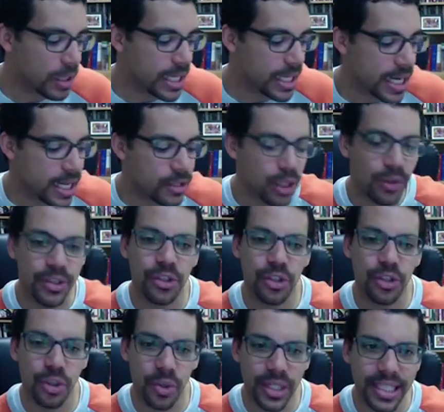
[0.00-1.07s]
needing to
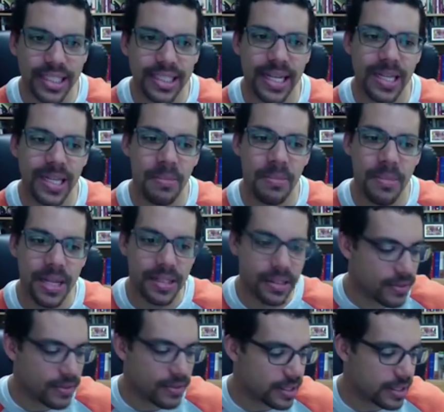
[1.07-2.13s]
rejoice in the midst
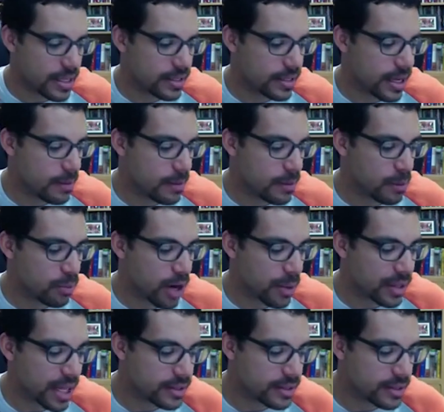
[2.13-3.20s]
of the season, but praying
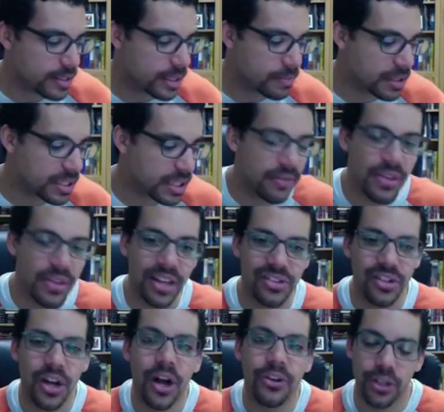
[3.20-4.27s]
without season, but to give
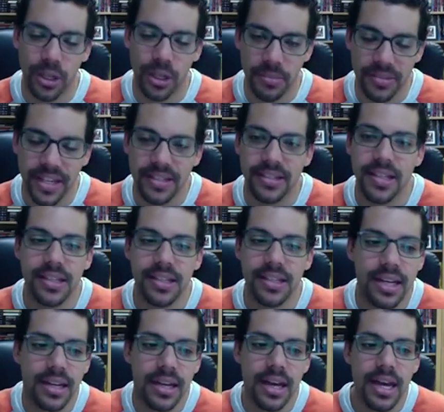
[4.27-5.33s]
thanks in all circumstances.
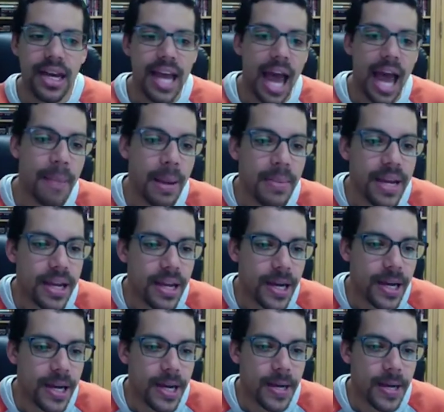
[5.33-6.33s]
And maybe